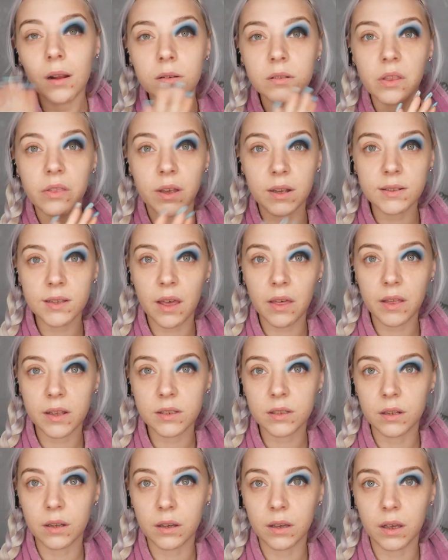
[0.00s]
So that's how
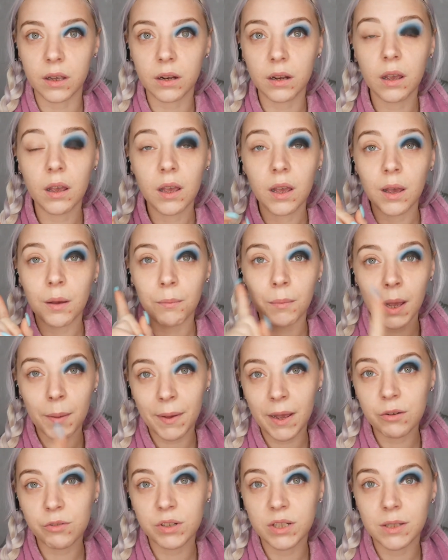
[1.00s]
that's looking. My
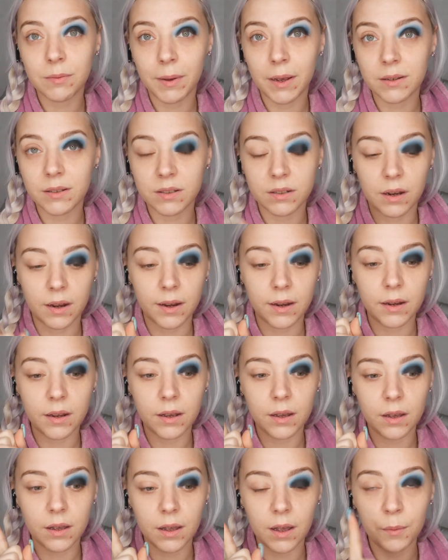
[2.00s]
battery's about to die.
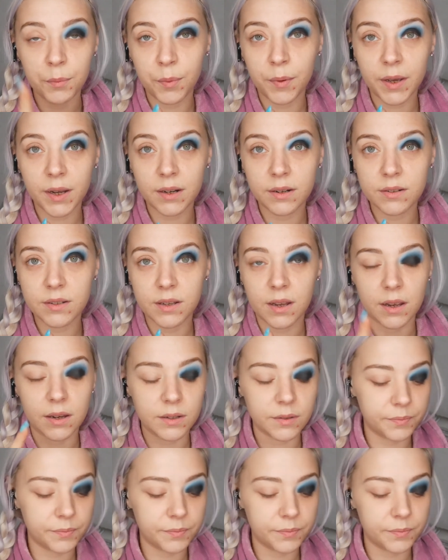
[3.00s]
I'll be back in a sec.